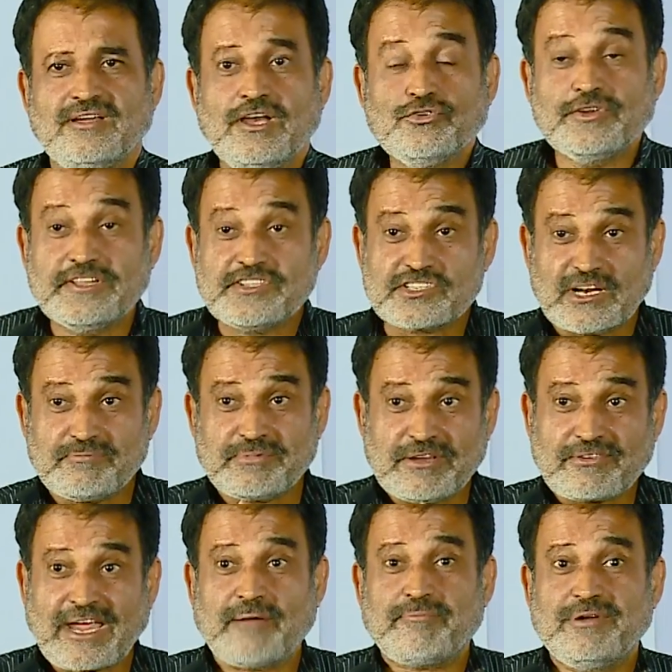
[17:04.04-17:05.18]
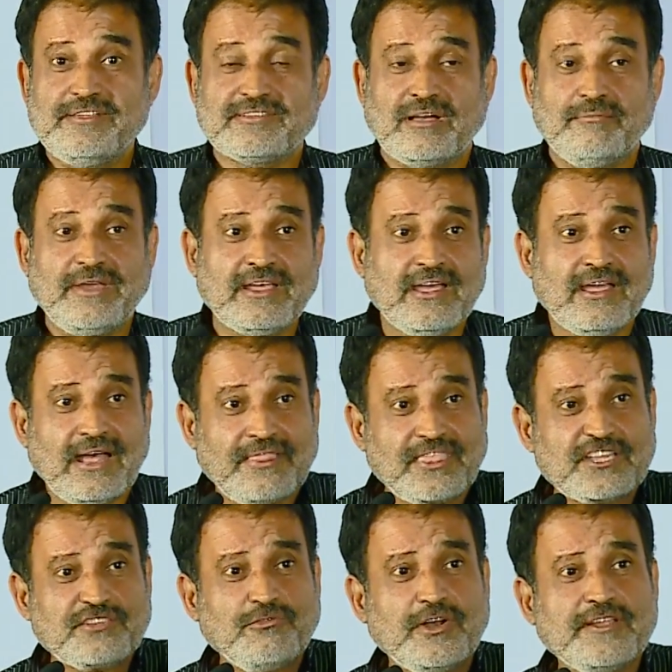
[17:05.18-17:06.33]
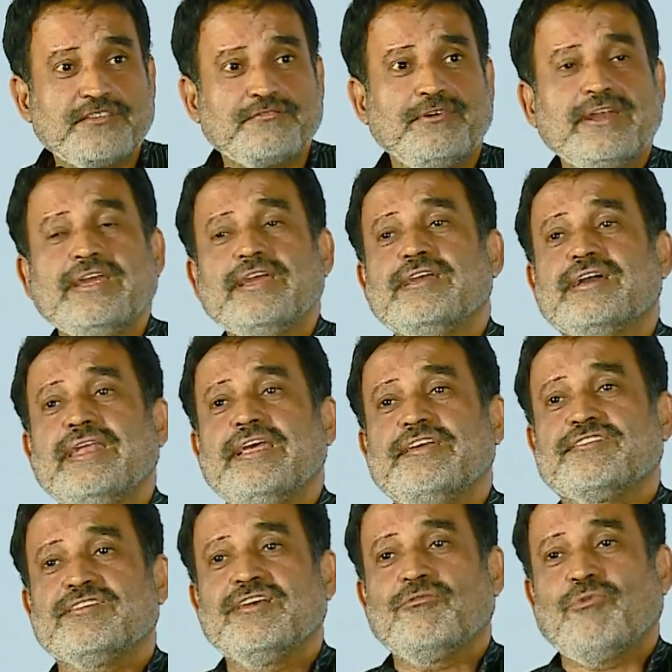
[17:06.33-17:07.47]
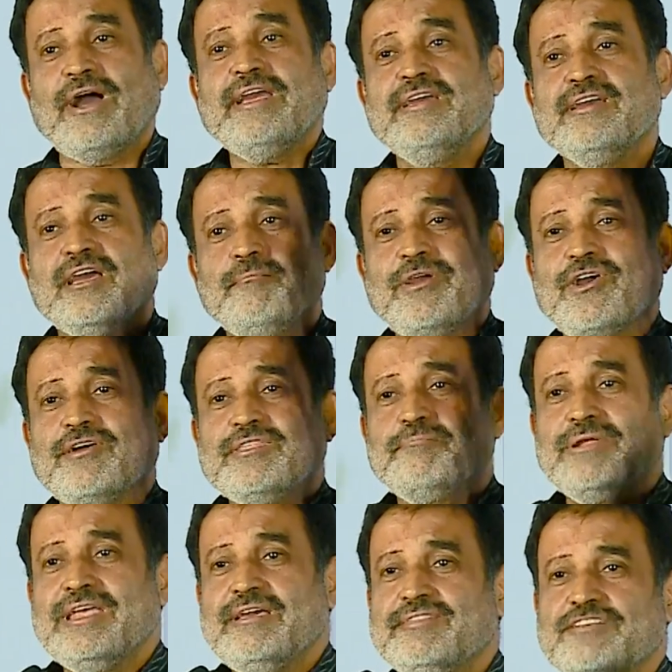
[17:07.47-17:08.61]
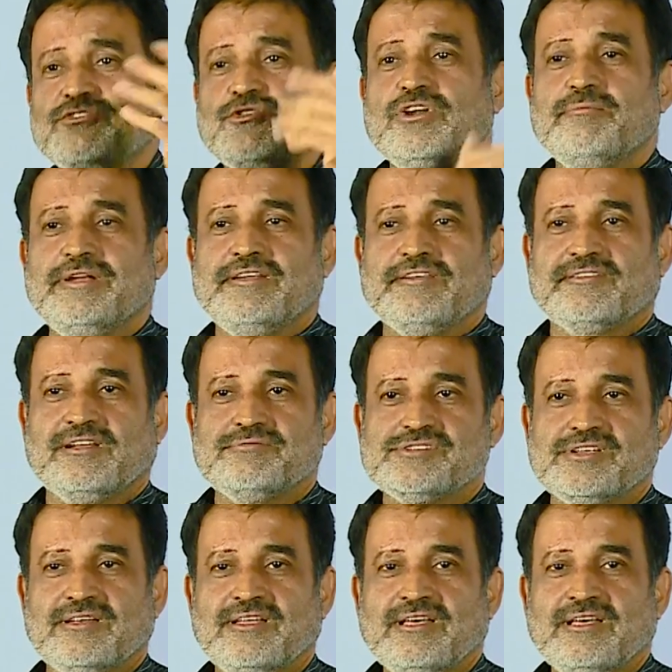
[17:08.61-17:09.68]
So disruptive capital is coming, and that's what is funding Ganesh. Why? Because they believe there's going to be disruption.